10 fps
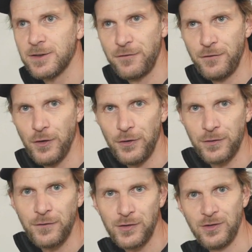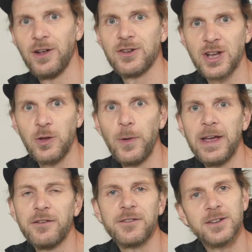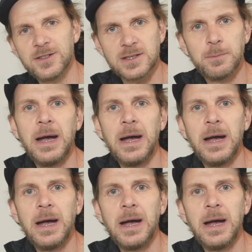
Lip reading: the first physiological wave that just